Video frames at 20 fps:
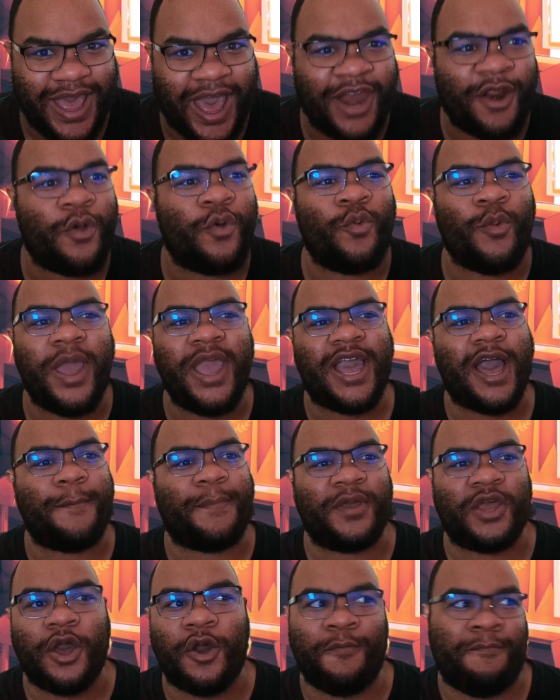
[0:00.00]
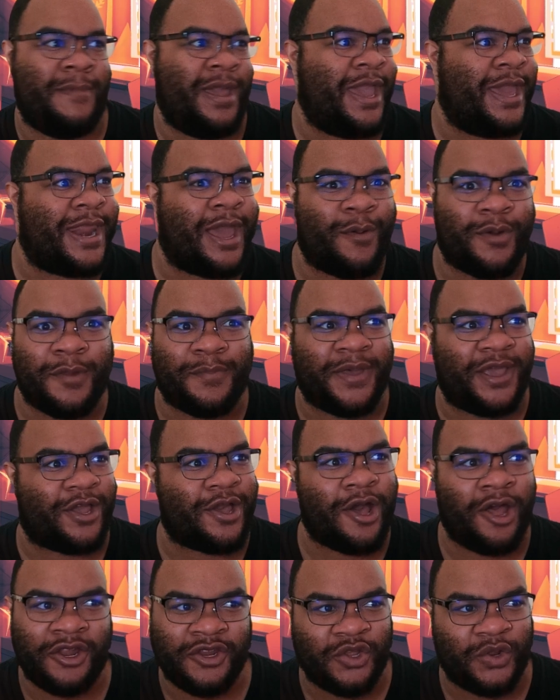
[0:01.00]
I don't wake up and go, man, I wanna play
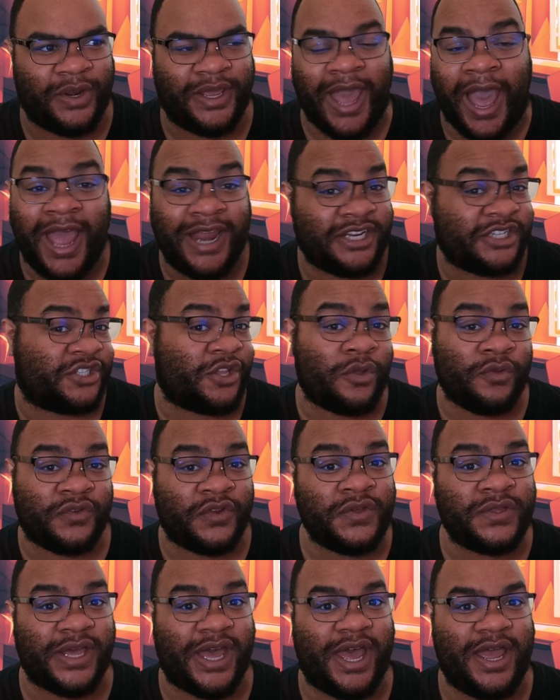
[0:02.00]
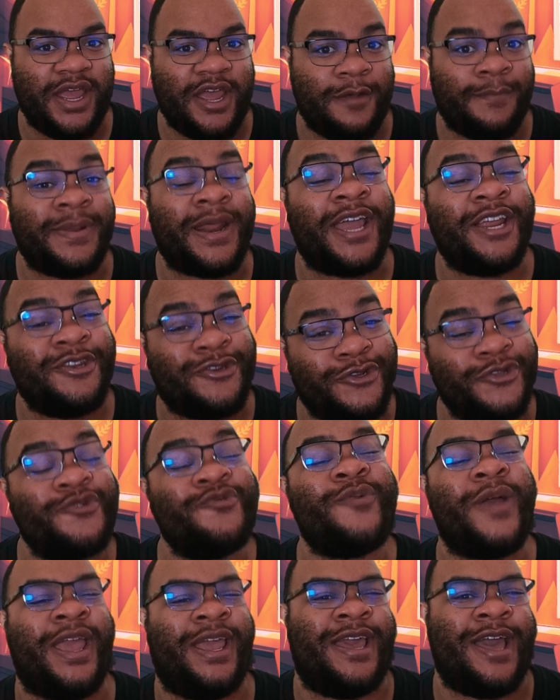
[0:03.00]
Call of Duty. I just don't do that. But I
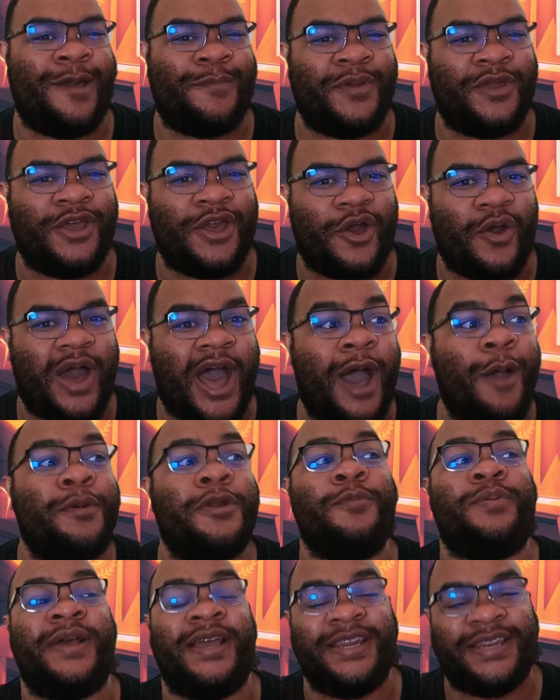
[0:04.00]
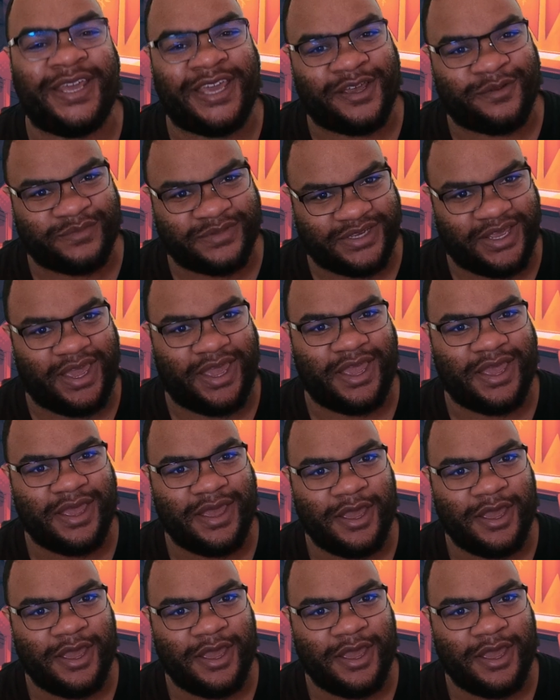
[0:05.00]
do wake up and go, I wanna play D M Z.